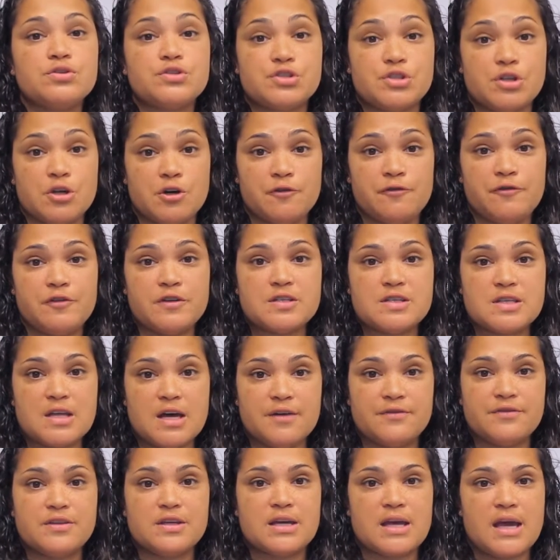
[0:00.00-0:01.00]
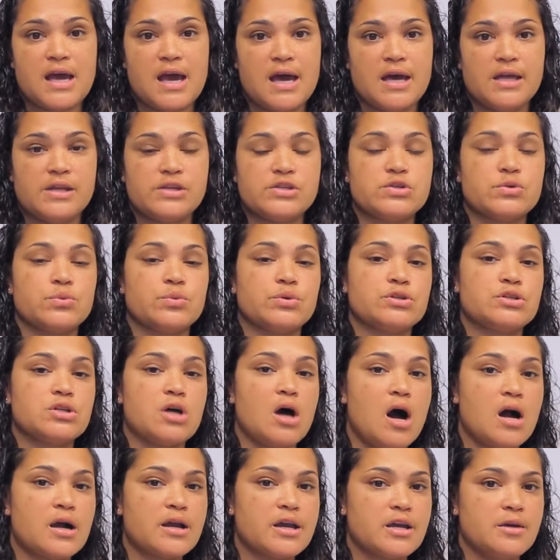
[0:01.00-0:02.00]
surface of the cat, so we're
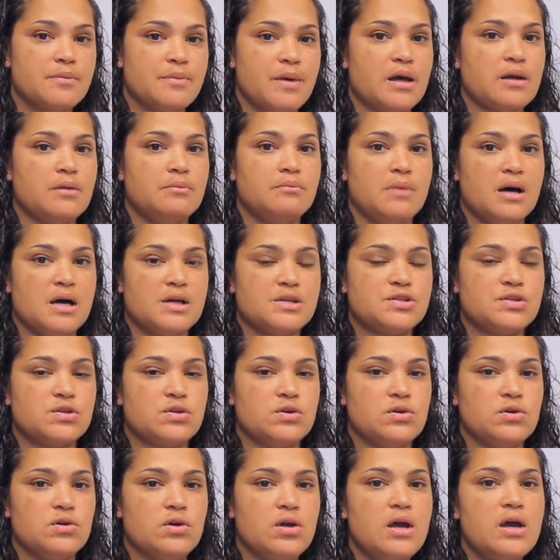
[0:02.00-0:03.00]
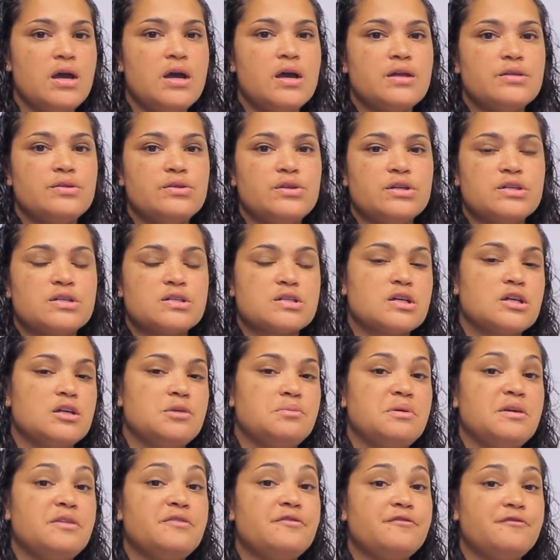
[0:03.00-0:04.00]
talking about a muscle that's going
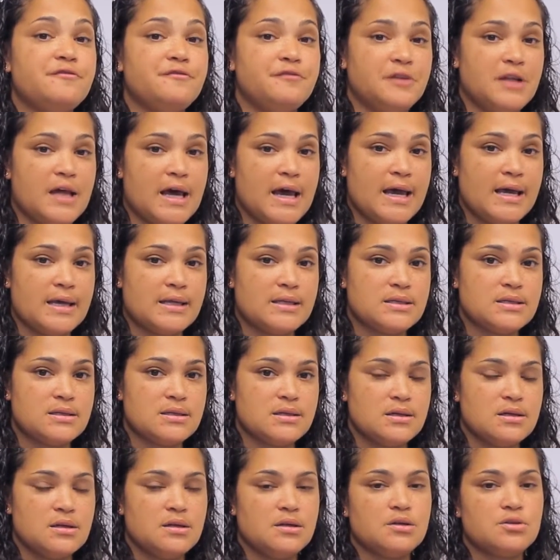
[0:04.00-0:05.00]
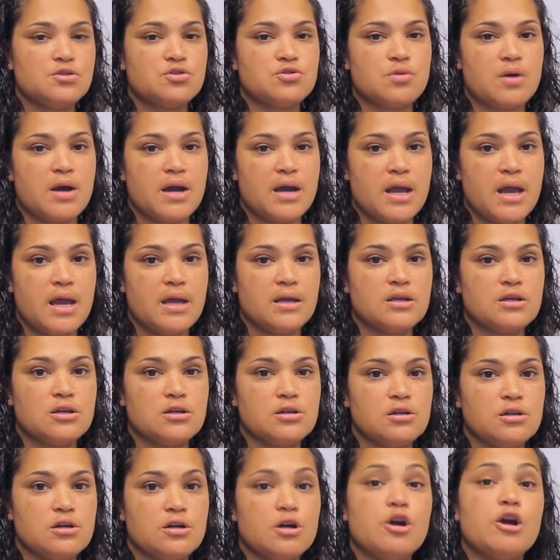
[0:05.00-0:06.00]
to be flat,
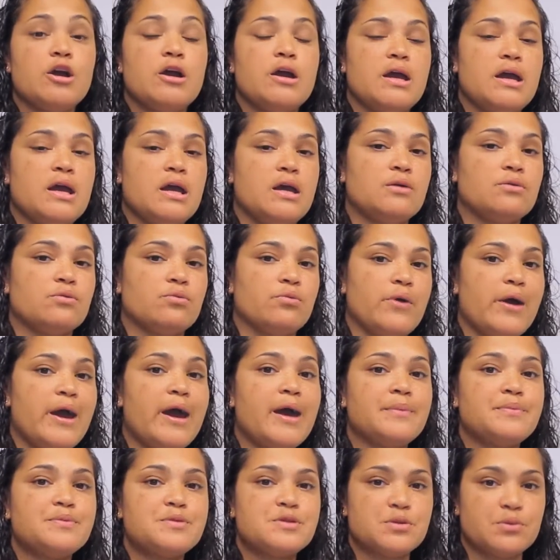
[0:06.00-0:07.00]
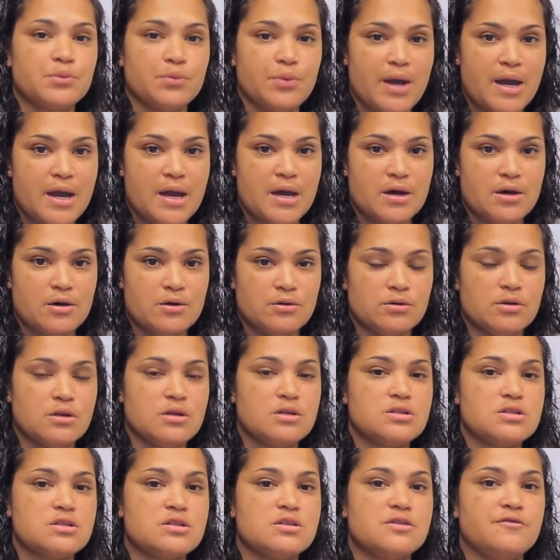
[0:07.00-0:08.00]
triangular, and wraps
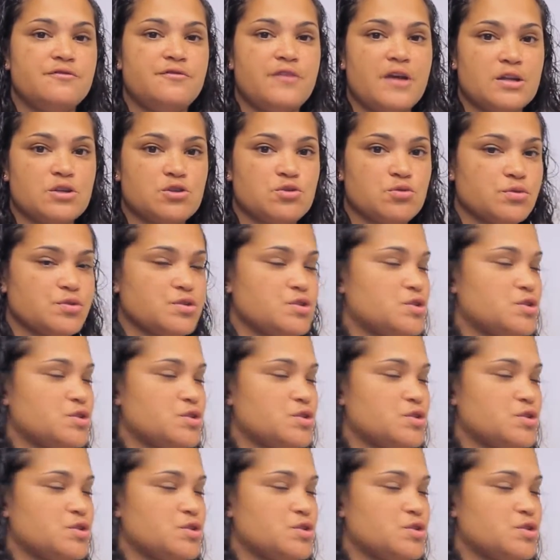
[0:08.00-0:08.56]
around to the ventral